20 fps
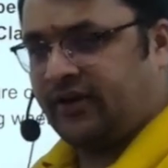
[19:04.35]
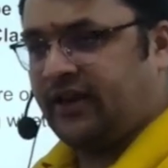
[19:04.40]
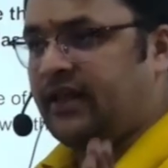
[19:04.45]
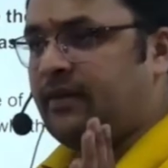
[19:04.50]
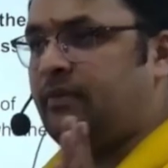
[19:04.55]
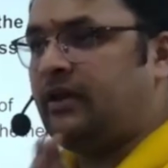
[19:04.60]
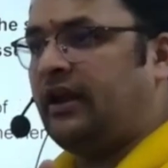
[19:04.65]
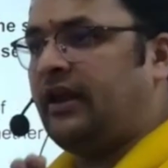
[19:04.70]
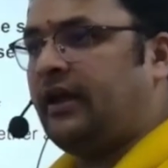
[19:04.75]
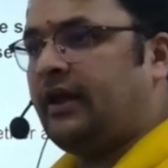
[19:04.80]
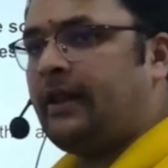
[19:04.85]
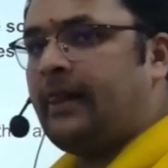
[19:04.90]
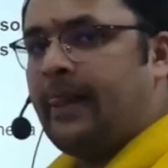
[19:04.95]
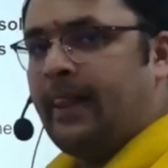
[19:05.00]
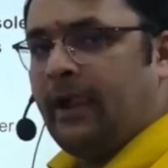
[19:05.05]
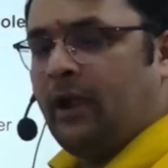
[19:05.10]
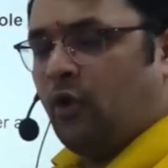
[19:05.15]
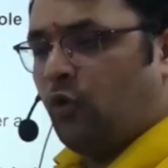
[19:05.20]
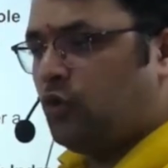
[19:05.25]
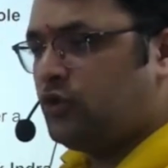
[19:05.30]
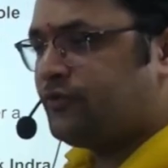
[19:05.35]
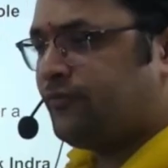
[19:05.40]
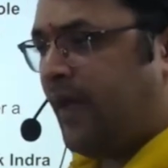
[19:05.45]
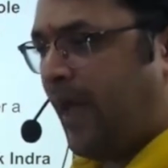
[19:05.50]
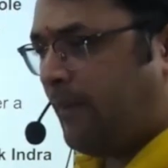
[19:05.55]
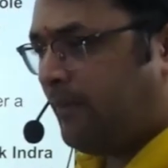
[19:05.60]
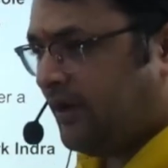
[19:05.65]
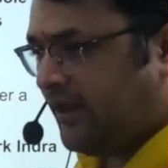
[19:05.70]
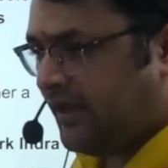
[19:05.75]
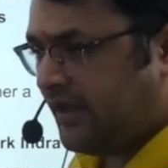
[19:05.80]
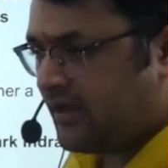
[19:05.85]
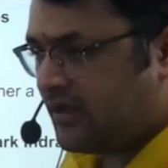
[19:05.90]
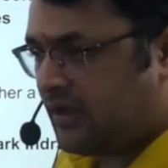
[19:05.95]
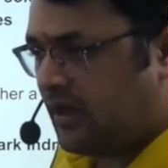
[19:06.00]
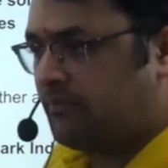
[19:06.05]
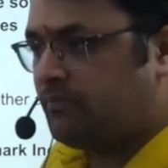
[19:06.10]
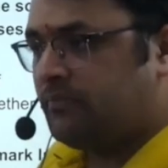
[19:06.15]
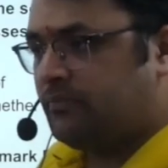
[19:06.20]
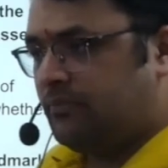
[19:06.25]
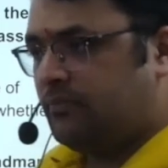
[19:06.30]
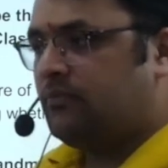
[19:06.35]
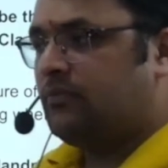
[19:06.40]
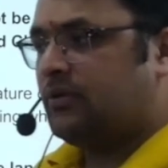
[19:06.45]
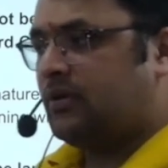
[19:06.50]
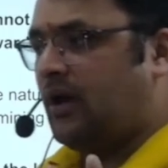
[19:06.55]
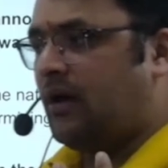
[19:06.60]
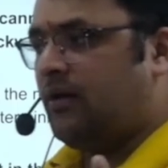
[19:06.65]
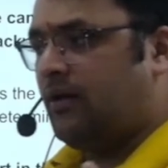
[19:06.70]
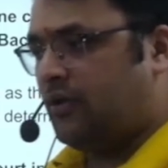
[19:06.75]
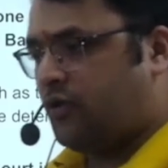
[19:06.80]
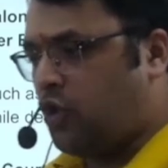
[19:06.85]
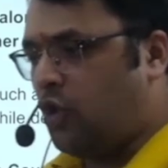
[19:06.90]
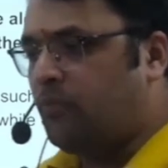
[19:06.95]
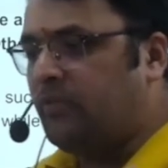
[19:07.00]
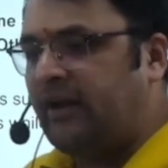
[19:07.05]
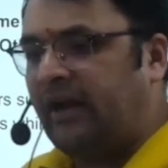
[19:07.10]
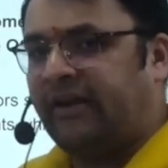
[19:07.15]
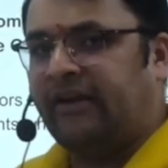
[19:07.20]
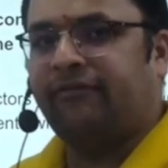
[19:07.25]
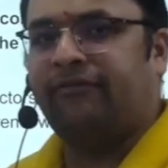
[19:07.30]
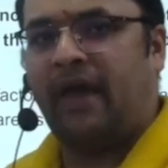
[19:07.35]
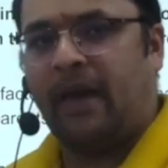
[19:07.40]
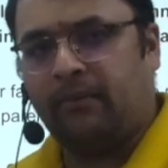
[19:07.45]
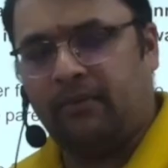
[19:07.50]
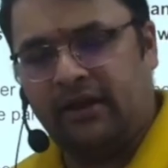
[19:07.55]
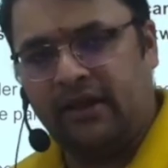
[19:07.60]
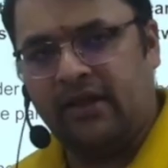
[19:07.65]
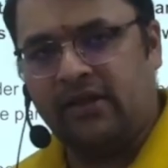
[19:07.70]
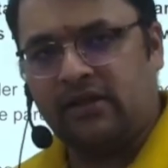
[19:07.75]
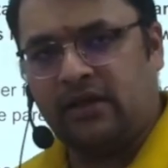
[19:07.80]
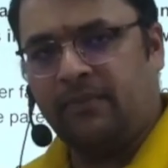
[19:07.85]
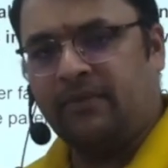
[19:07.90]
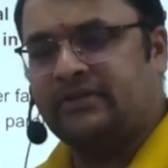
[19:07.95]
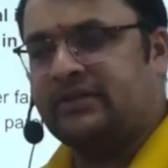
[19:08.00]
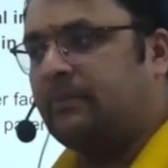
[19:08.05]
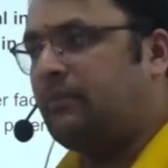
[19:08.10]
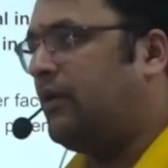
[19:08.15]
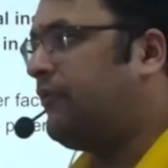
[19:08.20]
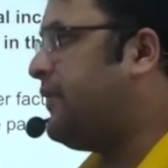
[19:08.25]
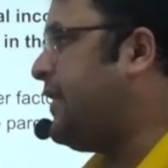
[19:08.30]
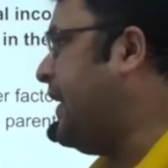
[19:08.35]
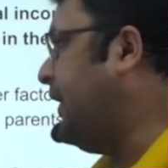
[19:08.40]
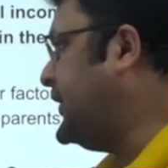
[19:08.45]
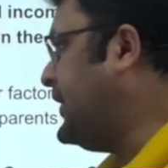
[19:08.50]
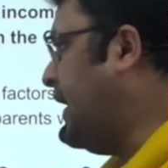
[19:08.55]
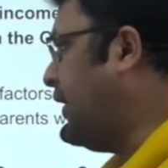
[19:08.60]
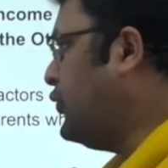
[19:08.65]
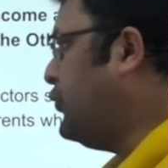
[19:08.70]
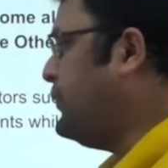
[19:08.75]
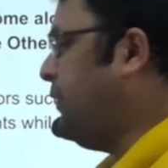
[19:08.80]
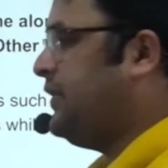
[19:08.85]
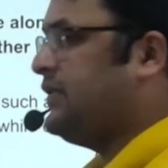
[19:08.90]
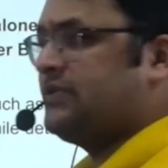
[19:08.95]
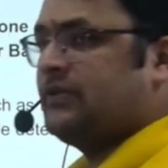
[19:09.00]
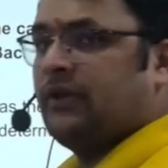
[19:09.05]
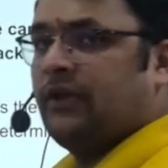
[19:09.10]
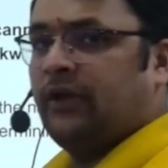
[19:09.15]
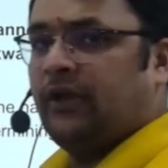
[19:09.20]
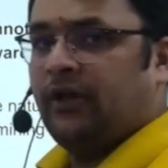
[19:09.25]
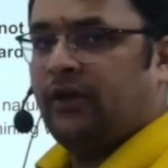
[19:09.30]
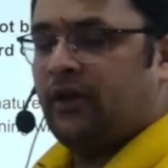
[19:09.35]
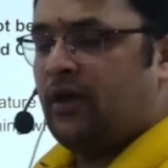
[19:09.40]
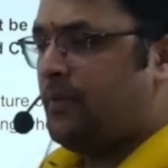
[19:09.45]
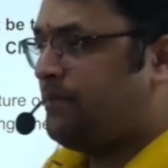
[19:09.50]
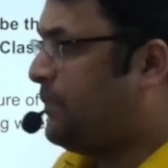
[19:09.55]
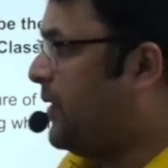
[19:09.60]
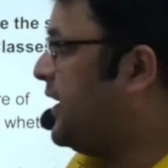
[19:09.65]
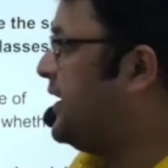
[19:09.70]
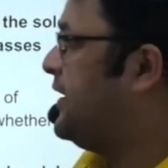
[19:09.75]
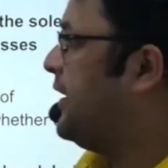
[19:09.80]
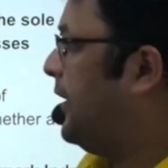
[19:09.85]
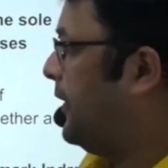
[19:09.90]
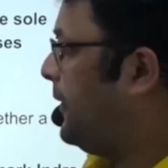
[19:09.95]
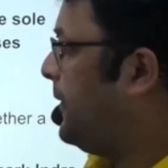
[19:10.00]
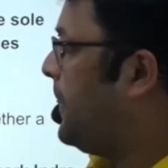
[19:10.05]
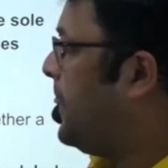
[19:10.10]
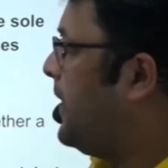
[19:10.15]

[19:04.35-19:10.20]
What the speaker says: Creamy layer whose family income, cumulative family income is above 8 lakh rupees per year.